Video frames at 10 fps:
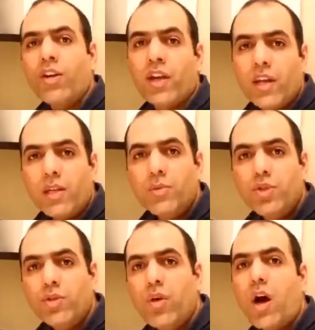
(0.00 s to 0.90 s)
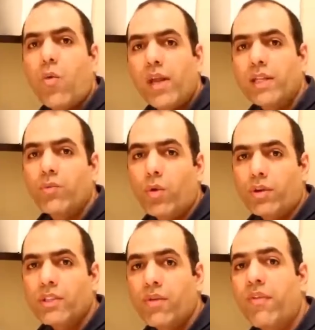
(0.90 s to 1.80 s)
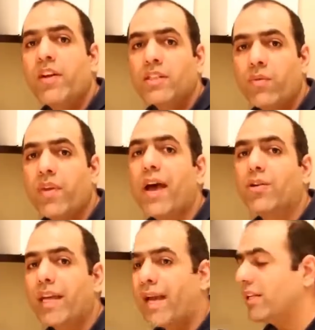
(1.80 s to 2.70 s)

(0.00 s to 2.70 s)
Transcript: Okay, let me show you how well it works. First, without the